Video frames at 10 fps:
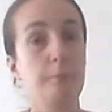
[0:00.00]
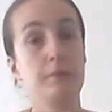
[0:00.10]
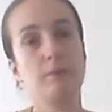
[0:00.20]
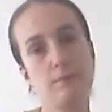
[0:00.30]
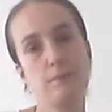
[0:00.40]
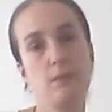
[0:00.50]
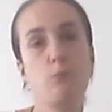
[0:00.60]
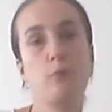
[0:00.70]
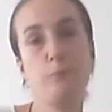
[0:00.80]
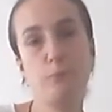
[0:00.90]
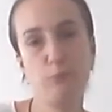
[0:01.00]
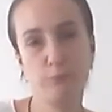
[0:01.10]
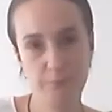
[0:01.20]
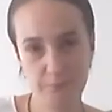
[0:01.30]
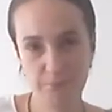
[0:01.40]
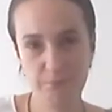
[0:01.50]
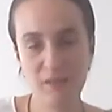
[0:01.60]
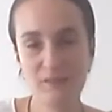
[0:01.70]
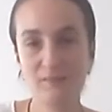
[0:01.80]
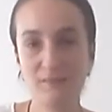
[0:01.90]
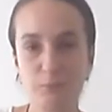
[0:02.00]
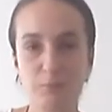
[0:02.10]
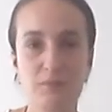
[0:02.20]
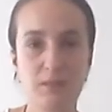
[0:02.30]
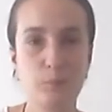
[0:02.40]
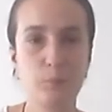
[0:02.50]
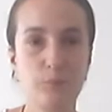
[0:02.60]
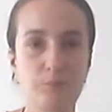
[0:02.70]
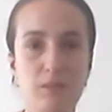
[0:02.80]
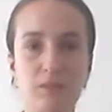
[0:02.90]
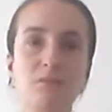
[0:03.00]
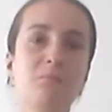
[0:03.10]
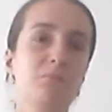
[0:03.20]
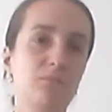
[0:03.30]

because someone made that mistake with me